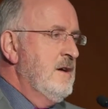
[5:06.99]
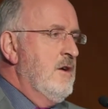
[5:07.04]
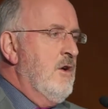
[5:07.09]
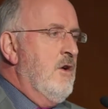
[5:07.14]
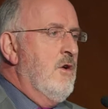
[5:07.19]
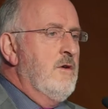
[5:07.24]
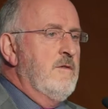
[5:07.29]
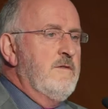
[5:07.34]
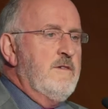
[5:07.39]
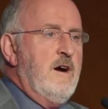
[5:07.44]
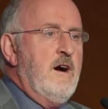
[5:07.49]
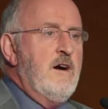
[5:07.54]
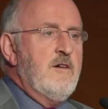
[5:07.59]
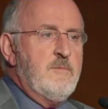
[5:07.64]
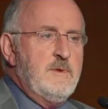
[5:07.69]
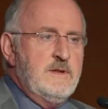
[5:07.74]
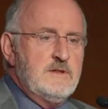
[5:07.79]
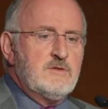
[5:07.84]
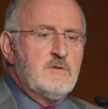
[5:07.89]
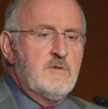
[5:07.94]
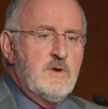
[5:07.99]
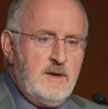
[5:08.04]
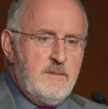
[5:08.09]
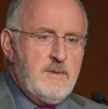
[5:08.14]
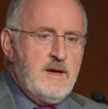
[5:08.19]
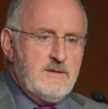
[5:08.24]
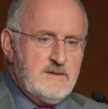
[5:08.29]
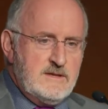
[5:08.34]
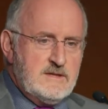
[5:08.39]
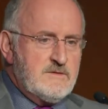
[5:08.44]
of, I've been talking
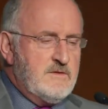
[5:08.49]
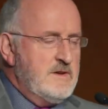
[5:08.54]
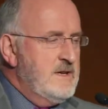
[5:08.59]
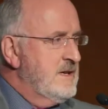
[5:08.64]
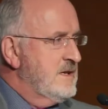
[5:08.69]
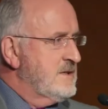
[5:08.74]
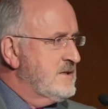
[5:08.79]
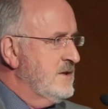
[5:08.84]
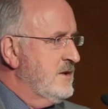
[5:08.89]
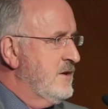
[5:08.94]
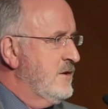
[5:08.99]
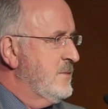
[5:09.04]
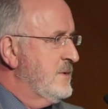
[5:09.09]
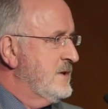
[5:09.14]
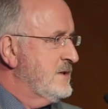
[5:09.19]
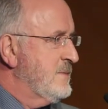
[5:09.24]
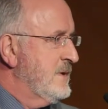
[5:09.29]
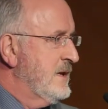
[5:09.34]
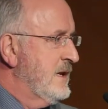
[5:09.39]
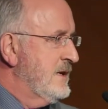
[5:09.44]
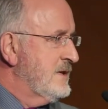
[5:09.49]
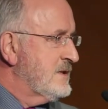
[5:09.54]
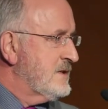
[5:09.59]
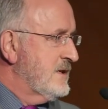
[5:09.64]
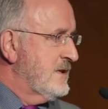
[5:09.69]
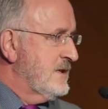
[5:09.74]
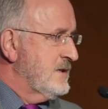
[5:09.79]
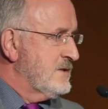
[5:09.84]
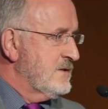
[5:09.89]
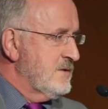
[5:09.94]
about this for years and nobody's been
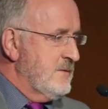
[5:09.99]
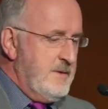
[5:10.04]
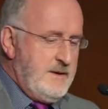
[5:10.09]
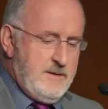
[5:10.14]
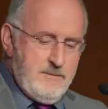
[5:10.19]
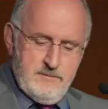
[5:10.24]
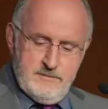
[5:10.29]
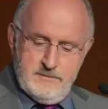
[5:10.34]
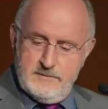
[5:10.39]
listening to me.